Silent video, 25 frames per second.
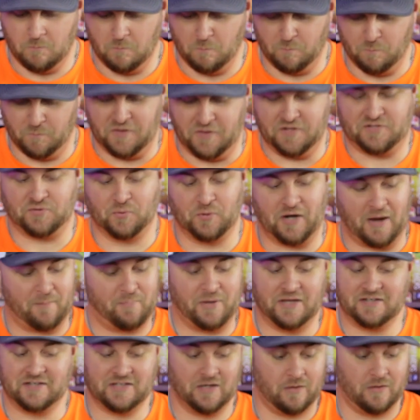This one I
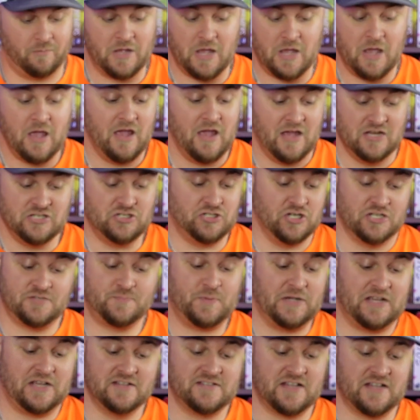picked up just
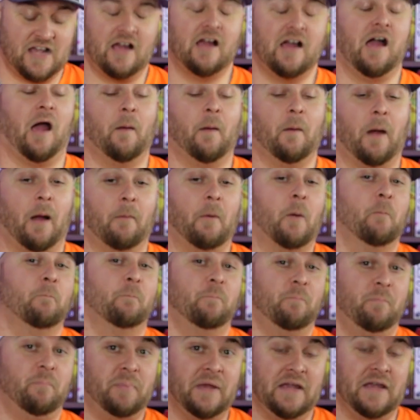because I'm a
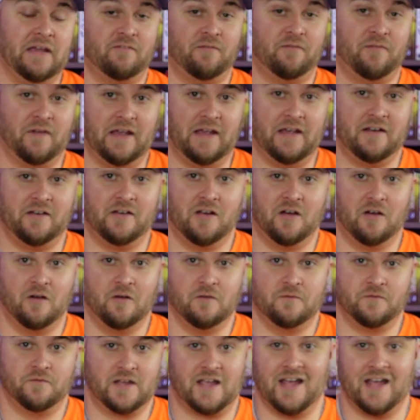big fan
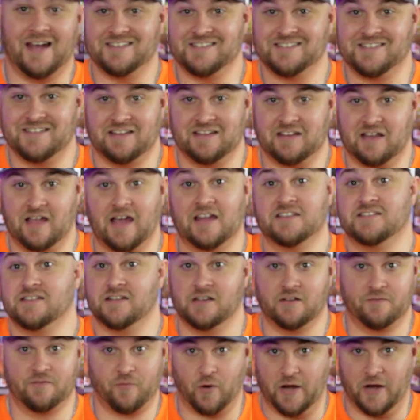of the
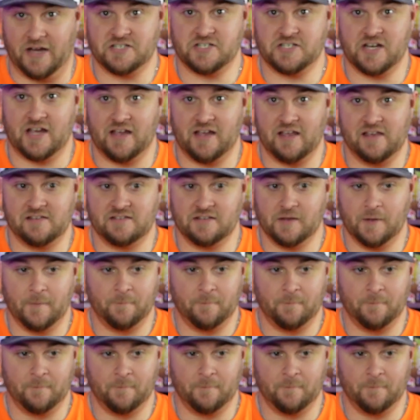Godzilla franchise.